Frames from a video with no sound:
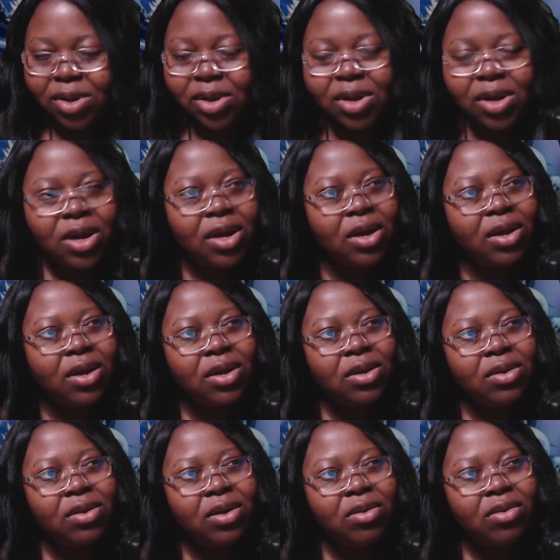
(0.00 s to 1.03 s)

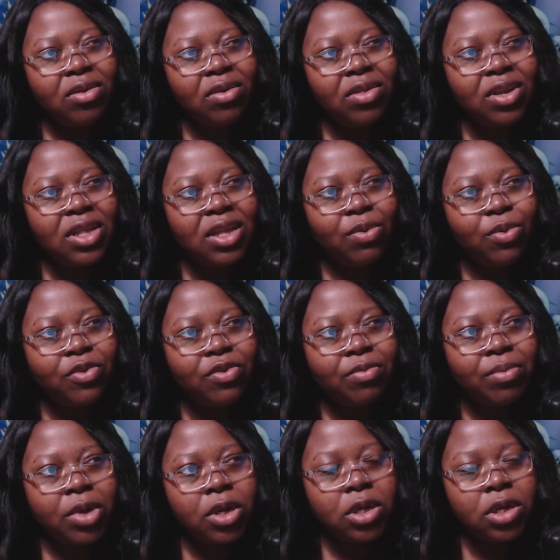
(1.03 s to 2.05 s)
I don't think there was
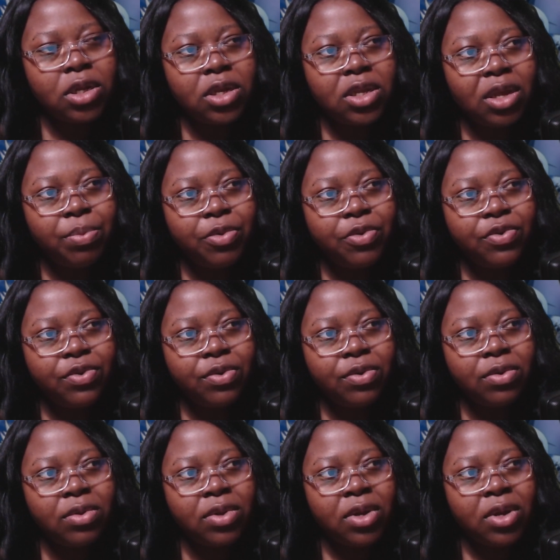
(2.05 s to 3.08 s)
much in this
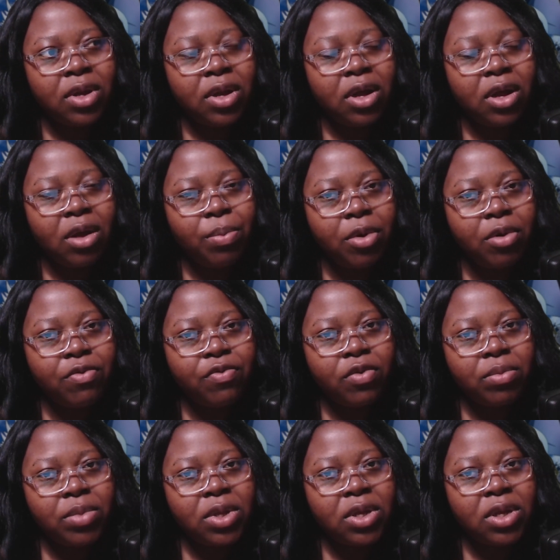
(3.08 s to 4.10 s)
episode apart
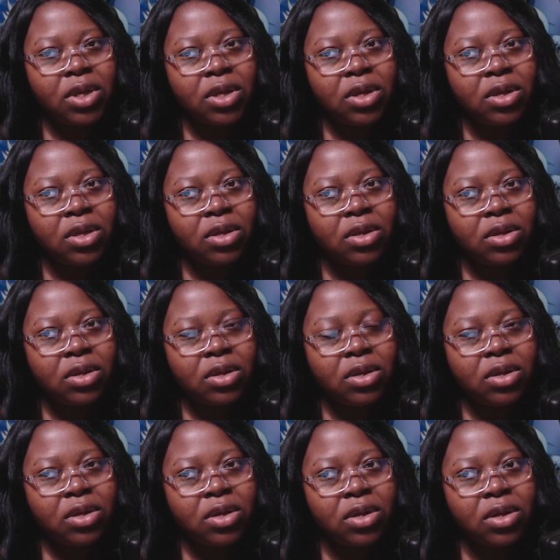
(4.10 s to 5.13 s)
from the
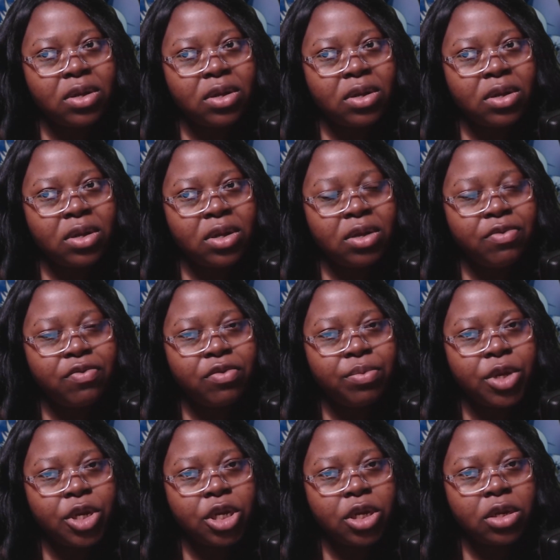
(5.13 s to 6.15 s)

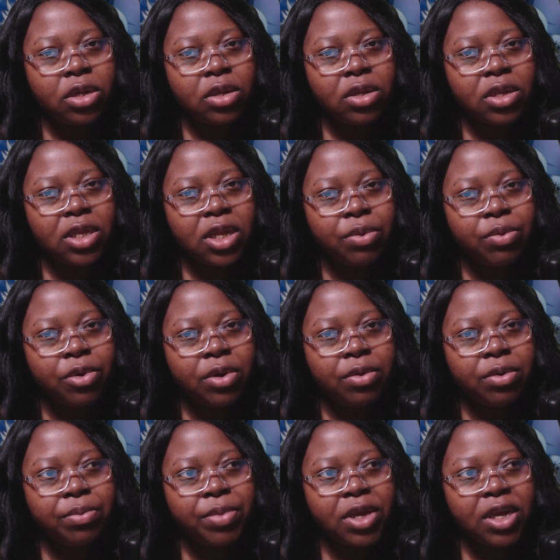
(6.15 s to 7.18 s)
information that
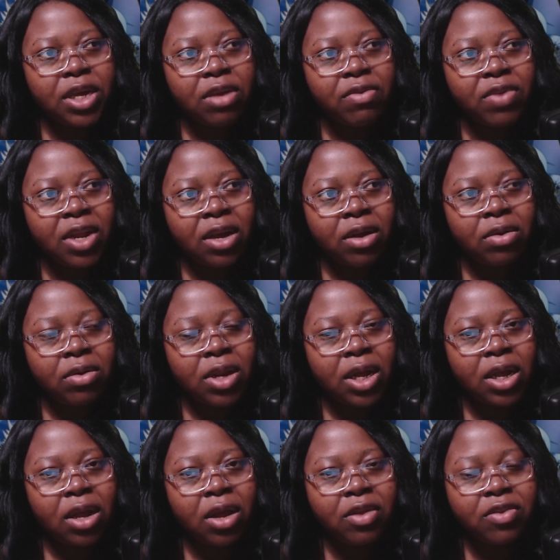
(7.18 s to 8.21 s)
were being given out,
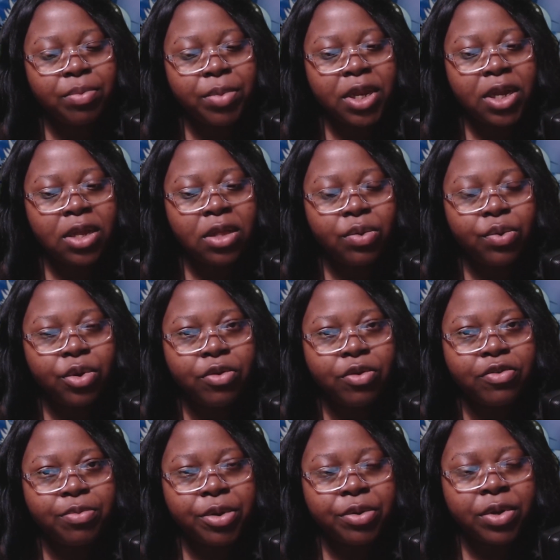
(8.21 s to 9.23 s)
like us meeting the Queen of
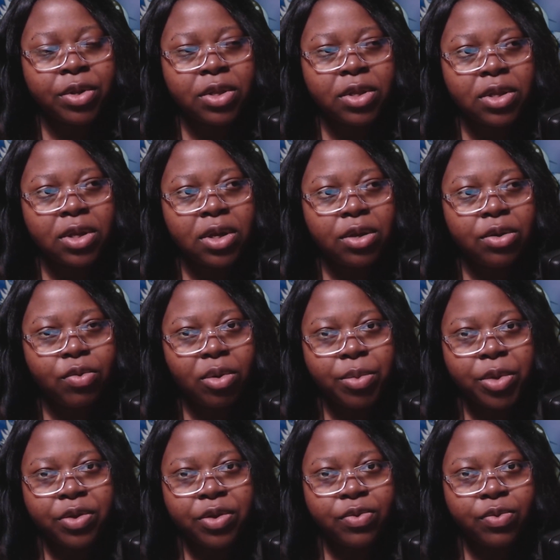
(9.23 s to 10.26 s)
Spirits,
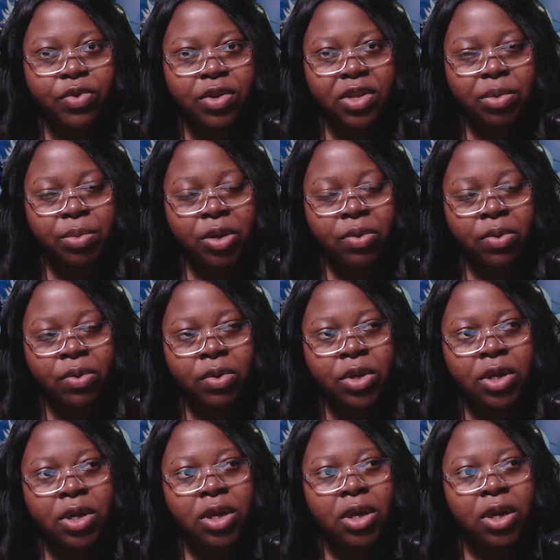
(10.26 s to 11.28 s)
Ramirez was a demon lord,
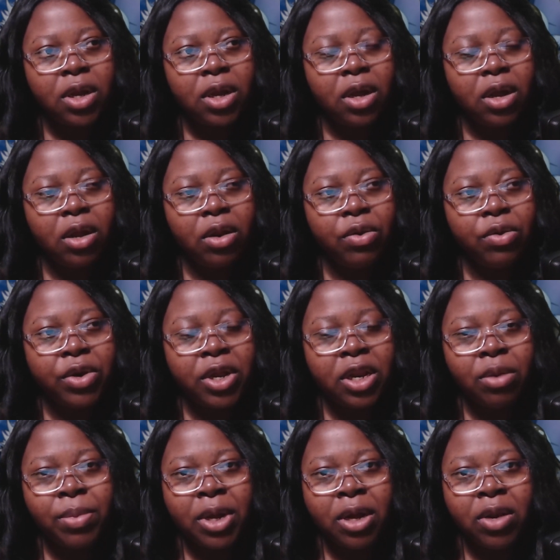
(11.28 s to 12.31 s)
learning
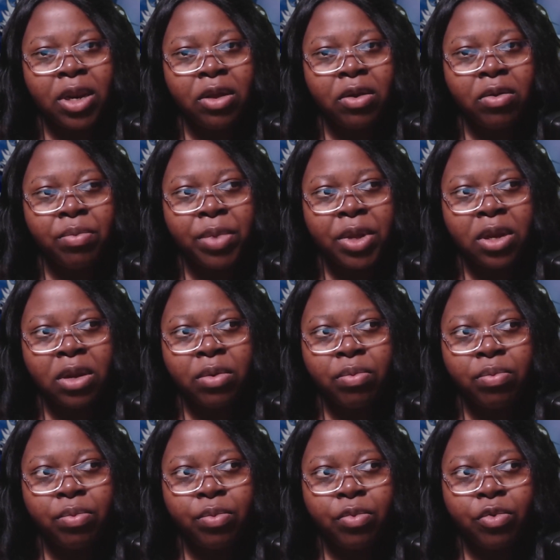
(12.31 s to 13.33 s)
about Leon being a
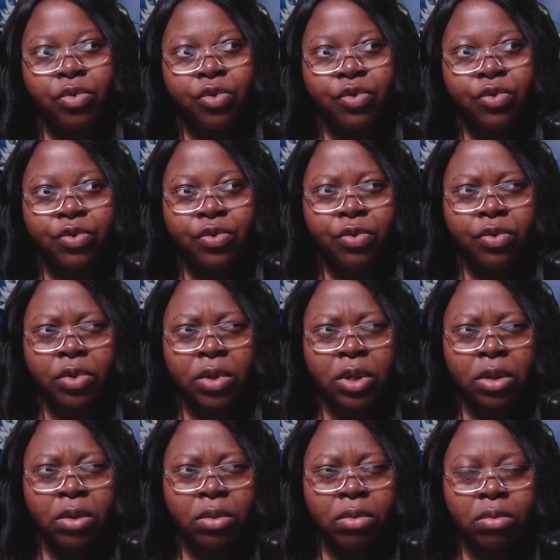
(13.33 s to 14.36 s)
using